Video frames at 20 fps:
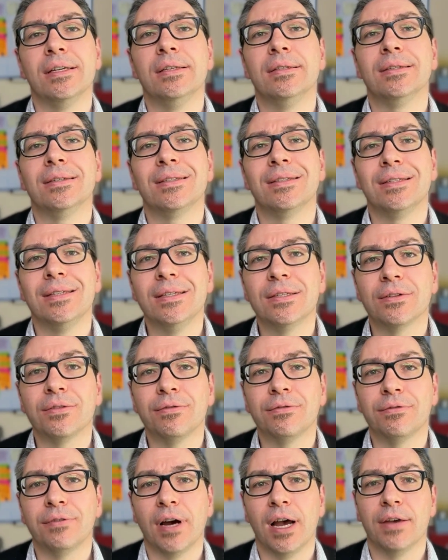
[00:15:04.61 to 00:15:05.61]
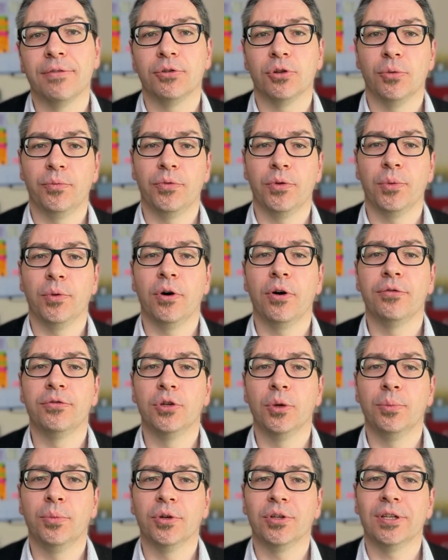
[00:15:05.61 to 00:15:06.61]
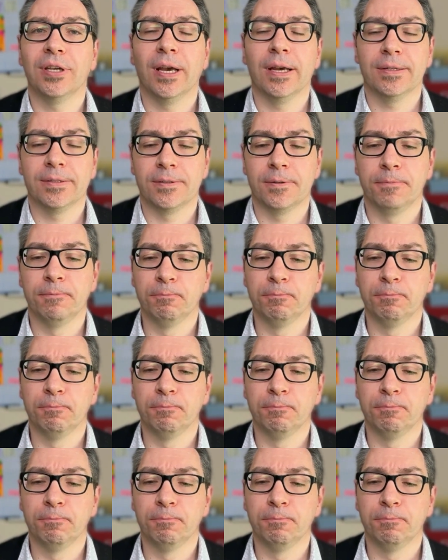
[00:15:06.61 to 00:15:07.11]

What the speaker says: in season 5 of the podcast.